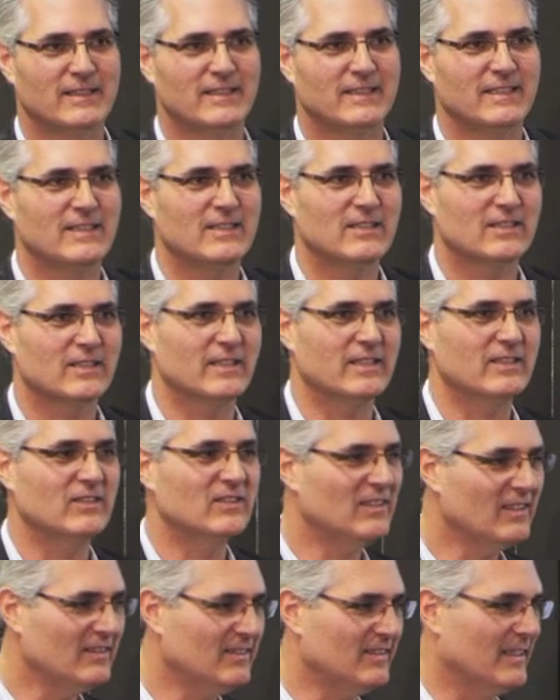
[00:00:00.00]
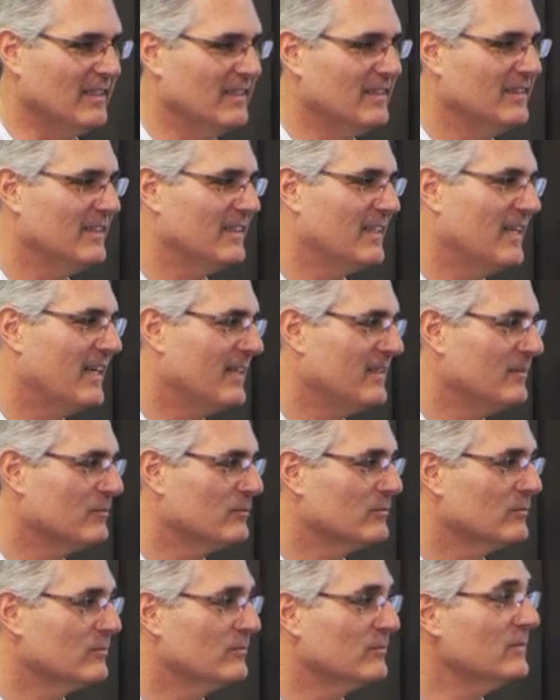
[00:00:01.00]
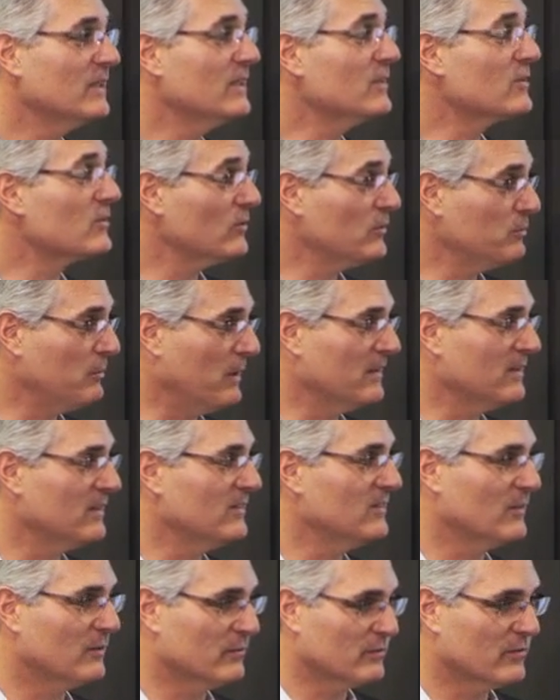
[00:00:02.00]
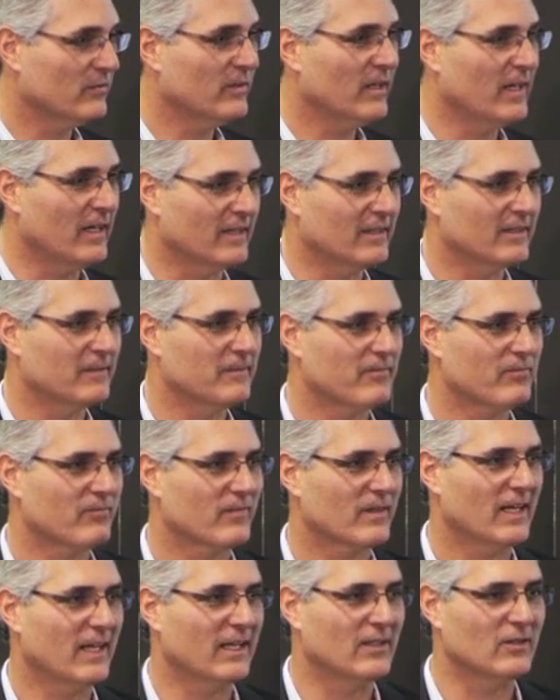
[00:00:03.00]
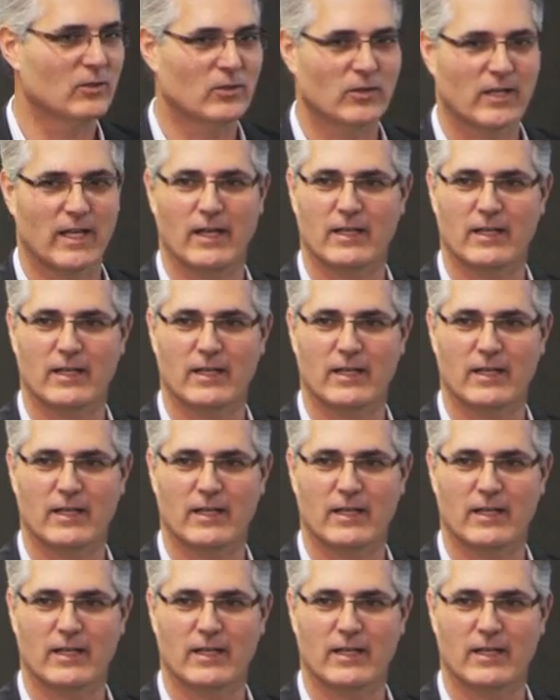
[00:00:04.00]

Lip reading: and he insisted that I introspect and self-reflect and look